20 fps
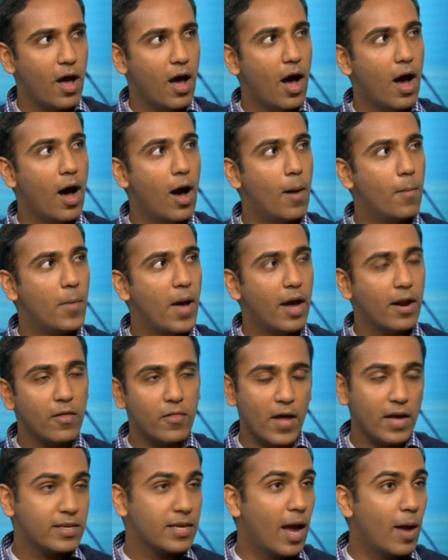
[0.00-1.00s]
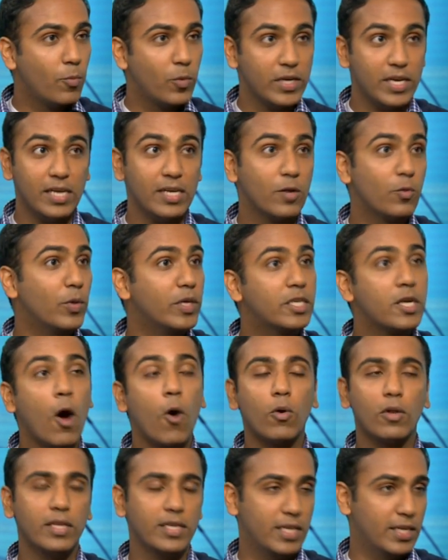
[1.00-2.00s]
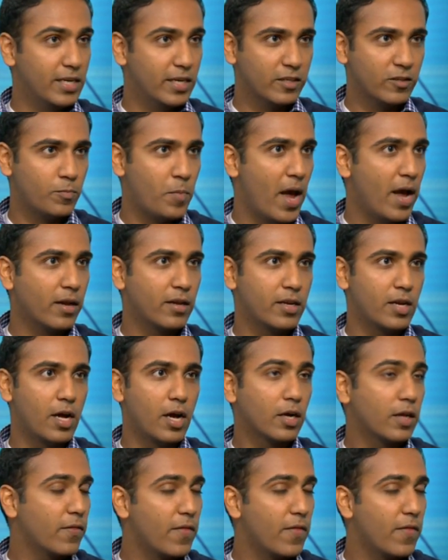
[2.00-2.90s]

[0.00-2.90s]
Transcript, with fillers: um, and at that time we didn't we totally didn't expect uh,